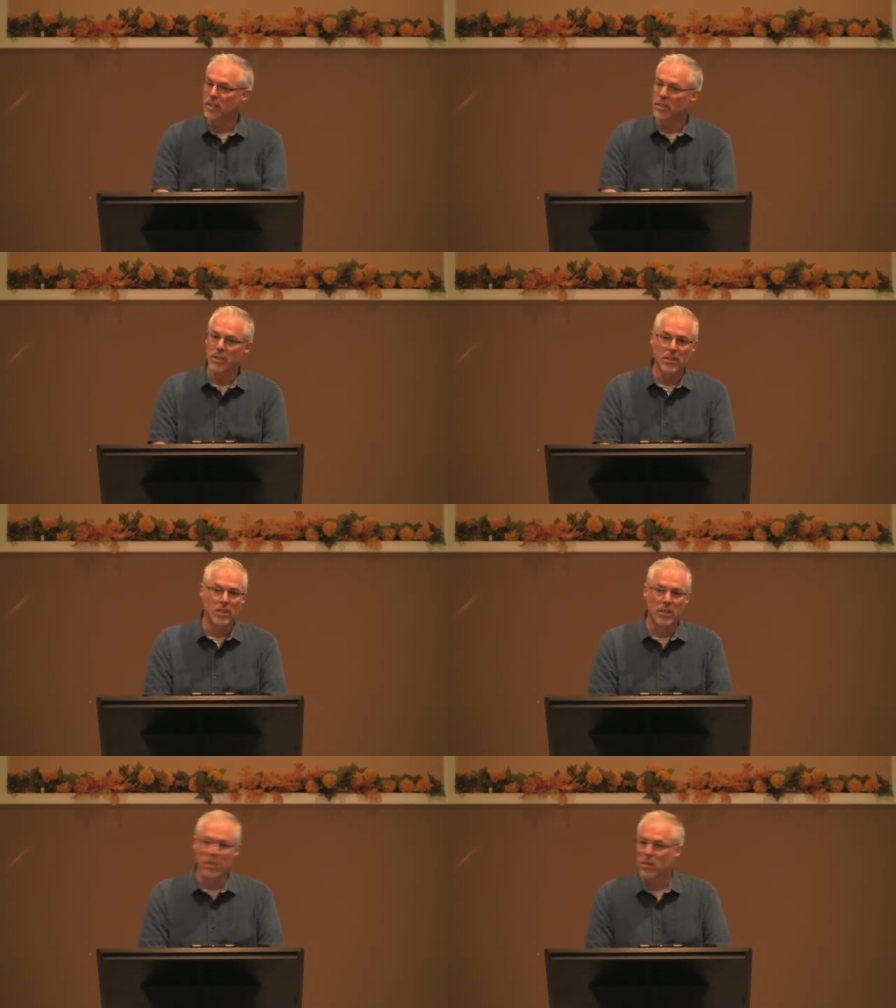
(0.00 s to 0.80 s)
it.
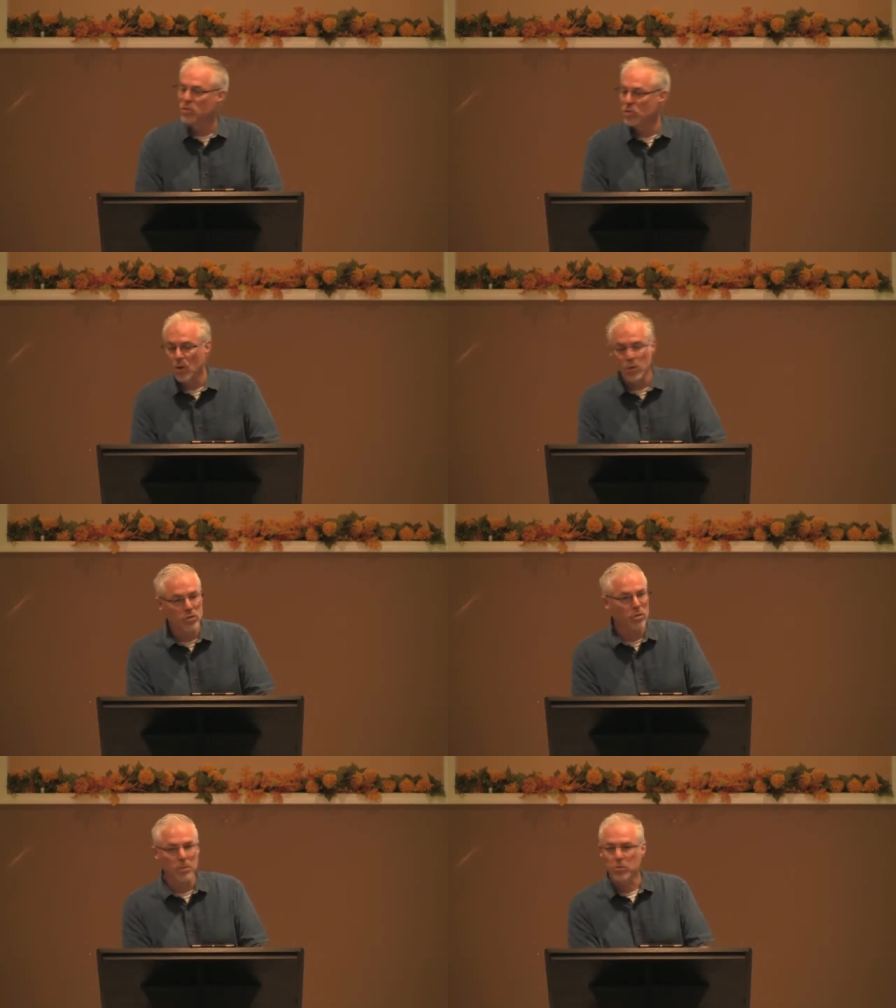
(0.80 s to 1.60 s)
There is no
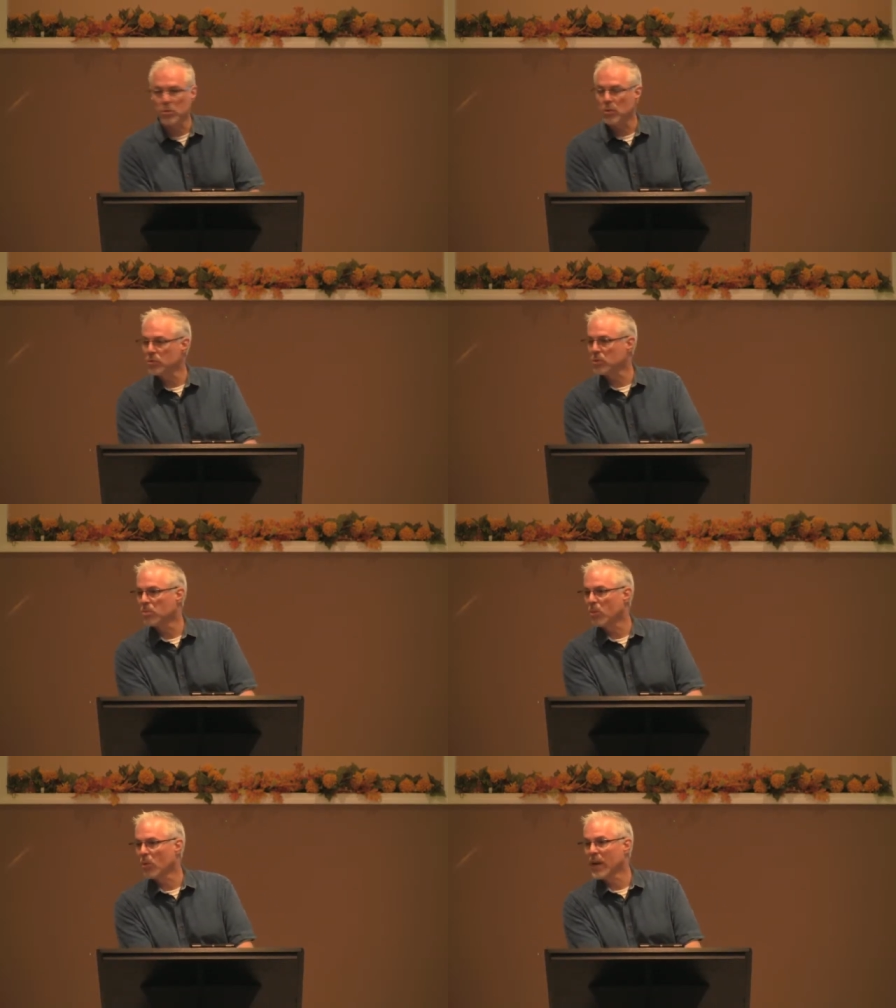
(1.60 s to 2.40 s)
scriptural
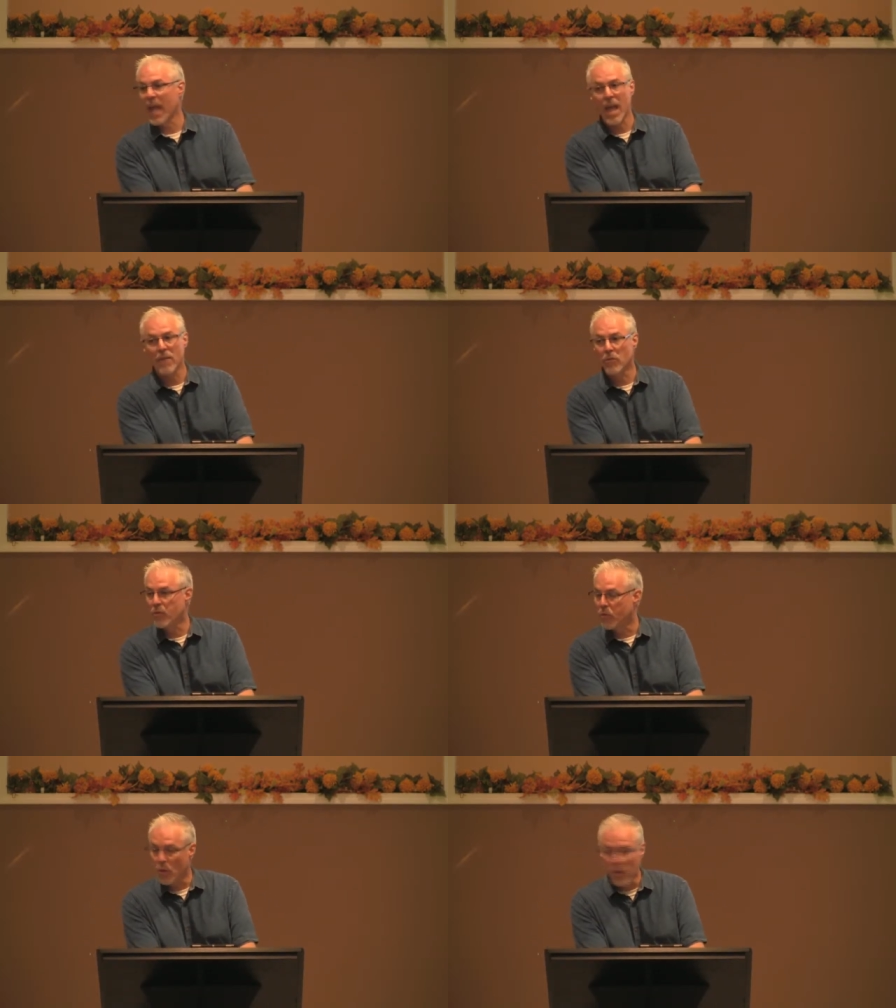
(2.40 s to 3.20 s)
support
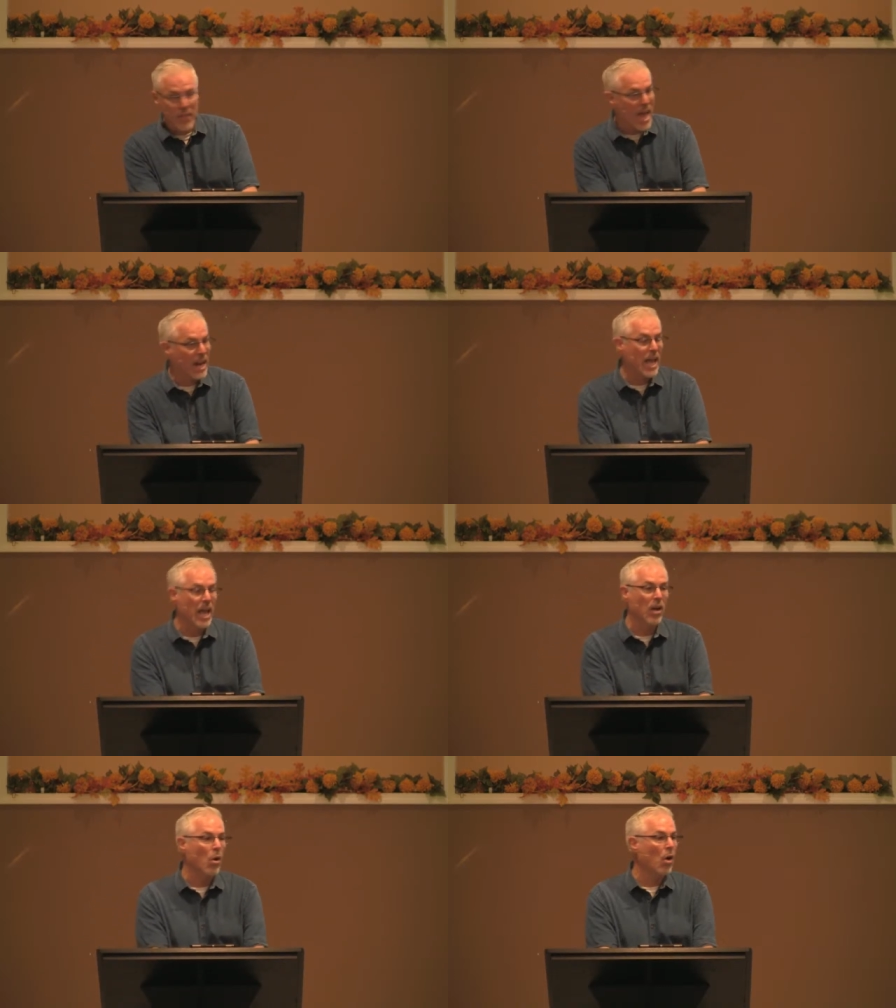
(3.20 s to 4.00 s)
for that
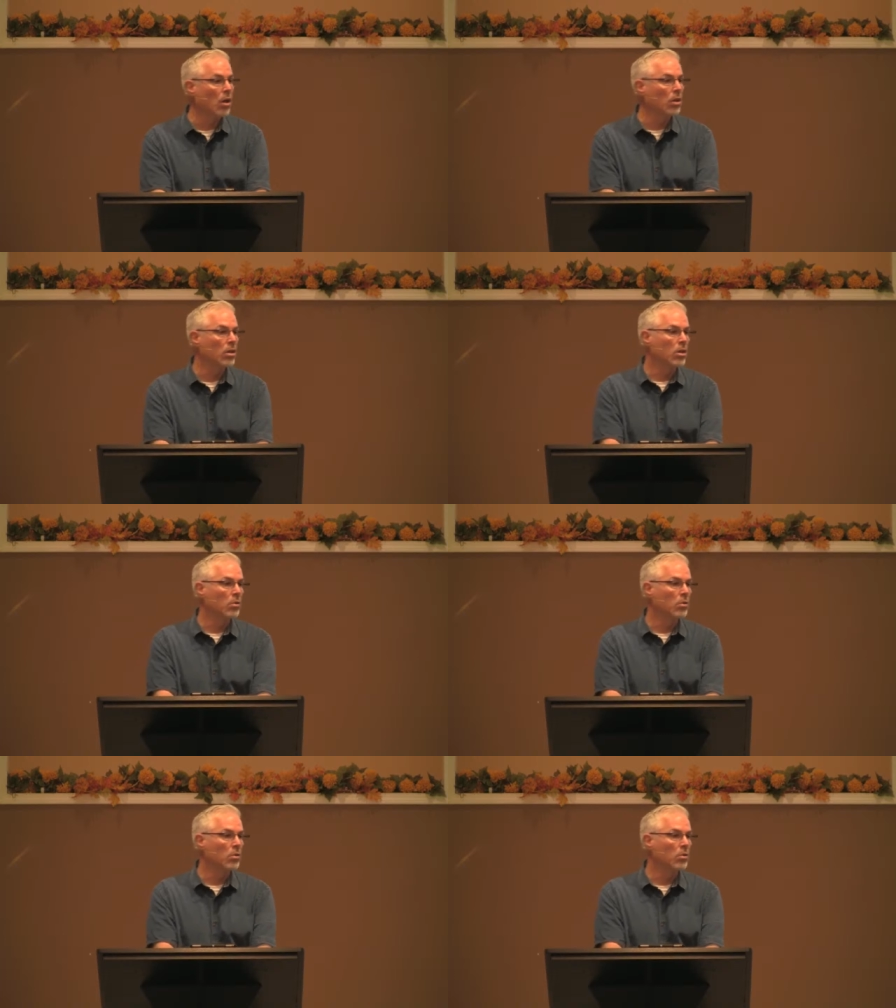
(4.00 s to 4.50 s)
at all.